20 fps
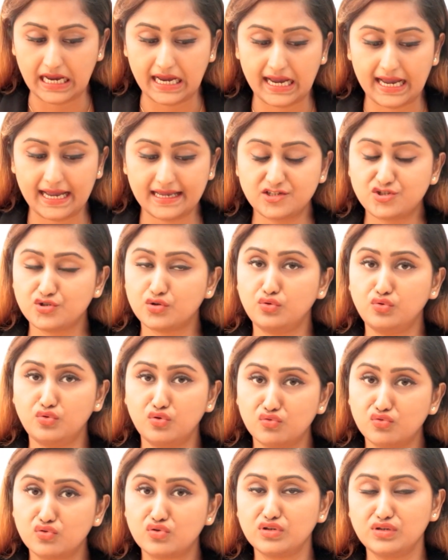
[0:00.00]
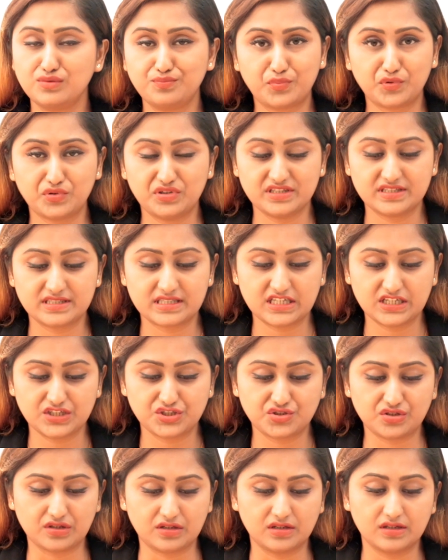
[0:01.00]
at your local police
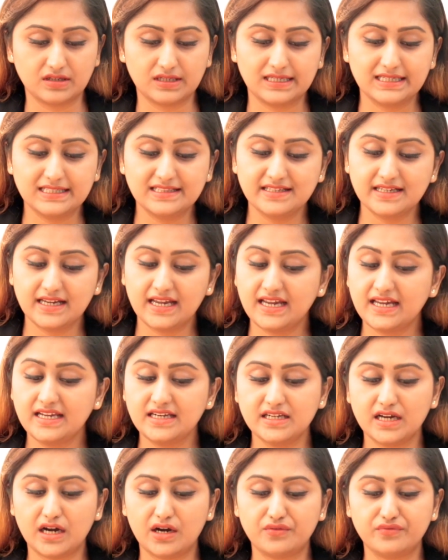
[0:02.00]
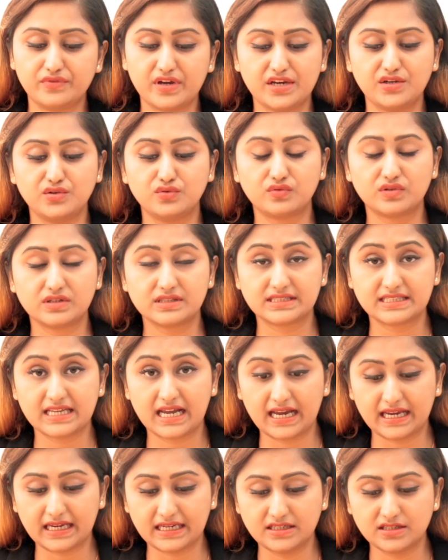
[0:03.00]
station in the area where you
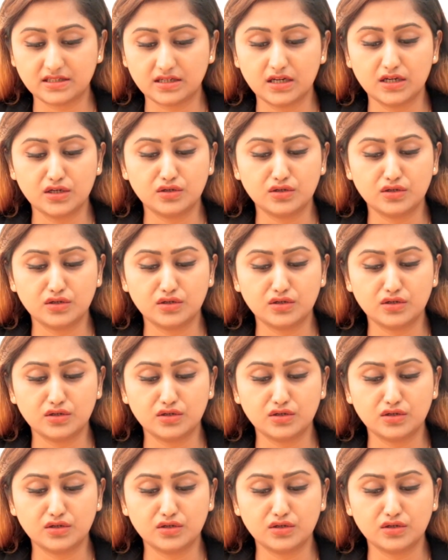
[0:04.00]
reside,